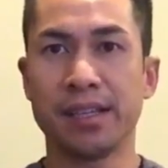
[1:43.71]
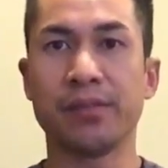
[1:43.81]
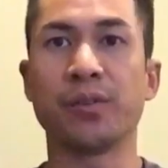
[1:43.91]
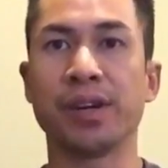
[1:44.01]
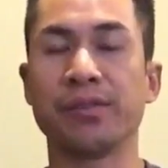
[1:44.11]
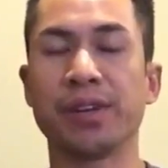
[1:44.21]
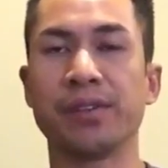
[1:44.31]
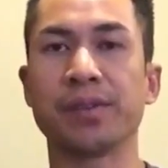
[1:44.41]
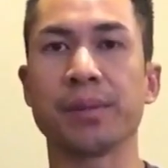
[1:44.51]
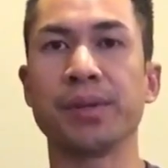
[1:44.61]
if we're in
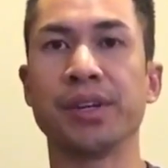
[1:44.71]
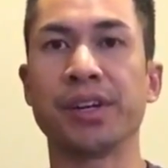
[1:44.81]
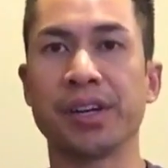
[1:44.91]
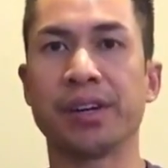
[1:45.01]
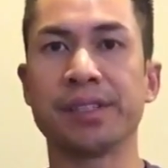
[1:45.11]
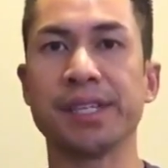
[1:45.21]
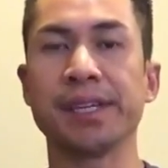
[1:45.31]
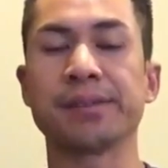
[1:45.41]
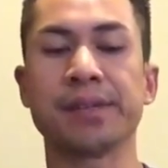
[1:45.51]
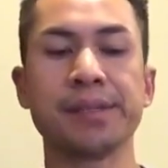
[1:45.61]
front of a computer here all
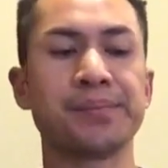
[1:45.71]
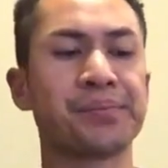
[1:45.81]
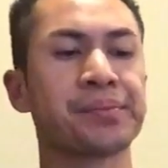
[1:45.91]
day, right?